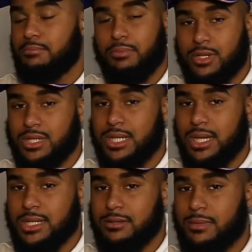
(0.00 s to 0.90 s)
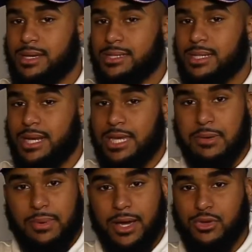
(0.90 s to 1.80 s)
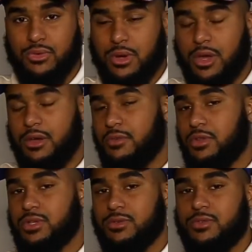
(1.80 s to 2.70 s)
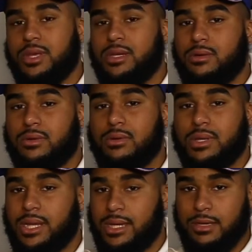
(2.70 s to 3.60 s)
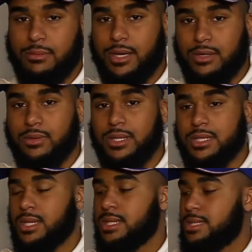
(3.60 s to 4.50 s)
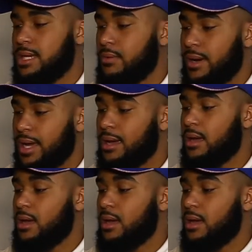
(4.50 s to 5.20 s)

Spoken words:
personally customized on Nike by You. For those of you that don't know what Nike by You is, it's a way